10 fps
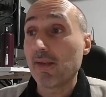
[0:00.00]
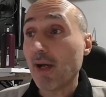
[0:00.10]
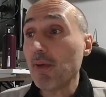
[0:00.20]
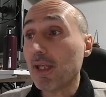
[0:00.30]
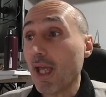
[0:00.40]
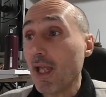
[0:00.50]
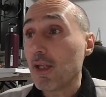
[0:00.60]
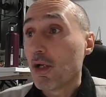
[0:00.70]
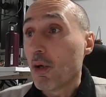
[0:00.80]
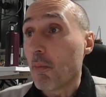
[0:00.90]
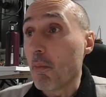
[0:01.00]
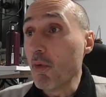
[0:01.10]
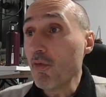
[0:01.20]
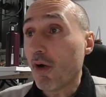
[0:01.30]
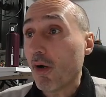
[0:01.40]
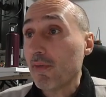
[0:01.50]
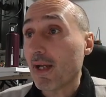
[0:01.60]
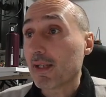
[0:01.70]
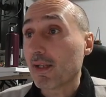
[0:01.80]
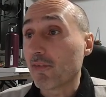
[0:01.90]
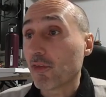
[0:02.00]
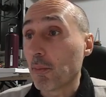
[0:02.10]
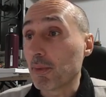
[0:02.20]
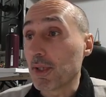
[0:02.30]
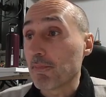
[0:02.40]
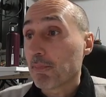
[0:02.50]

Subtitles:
Now I can move on. I can simply